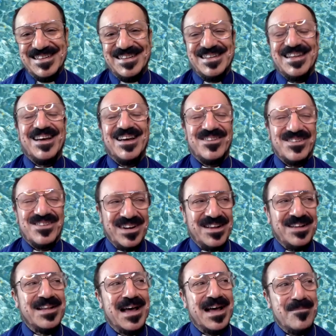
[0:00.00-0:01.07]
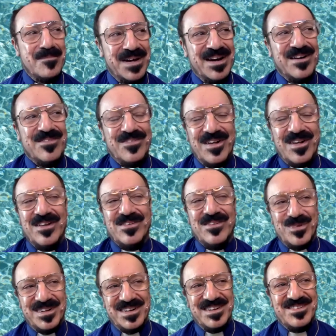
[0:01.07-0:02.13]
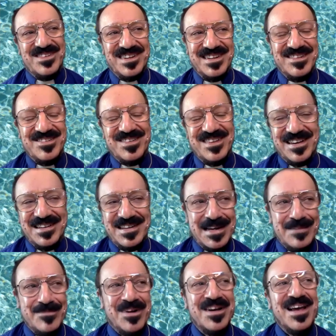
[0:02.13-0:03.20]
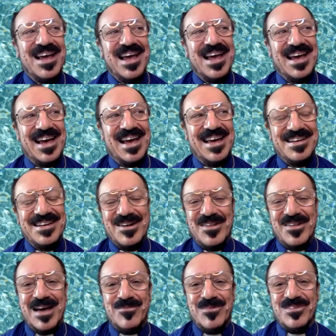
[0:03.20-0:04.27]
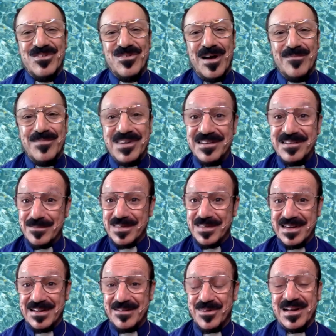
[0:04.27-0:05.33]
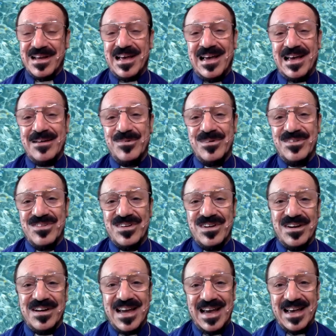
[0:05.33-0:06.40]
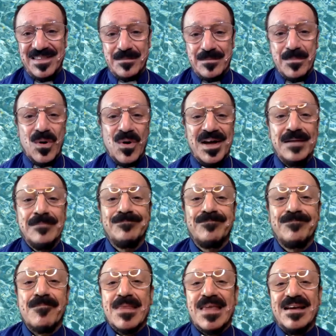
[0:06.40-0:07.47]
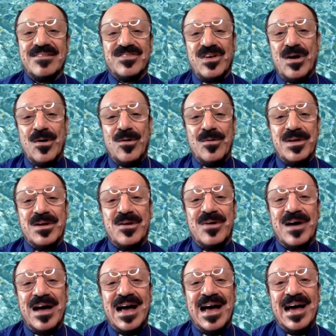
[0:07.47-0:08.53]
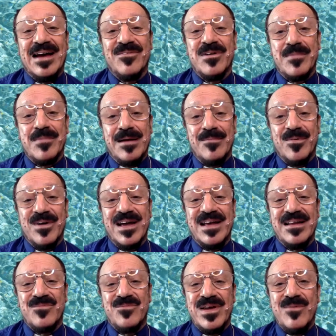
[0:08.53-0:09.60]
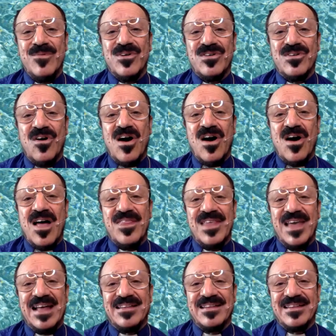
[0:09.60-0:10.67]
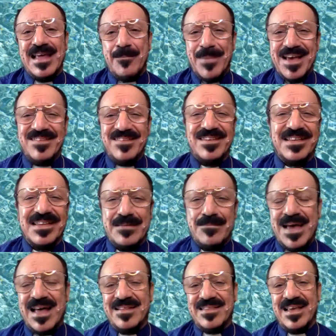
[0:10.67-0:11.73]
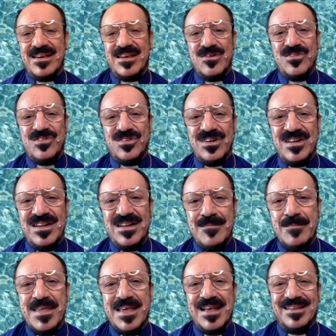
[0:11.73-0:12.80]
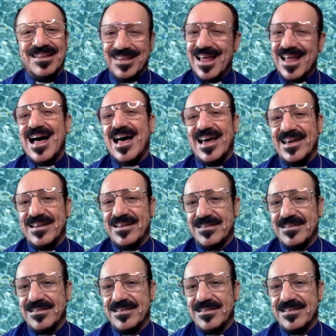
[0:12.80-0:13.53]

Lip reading: Thou shalt not bear false witness against thy neighbor. And, you know, that was drummed into me when I was a young Catholic boy. So, you know, I remember it. And we were taught that basically meant that you shouldn't lie.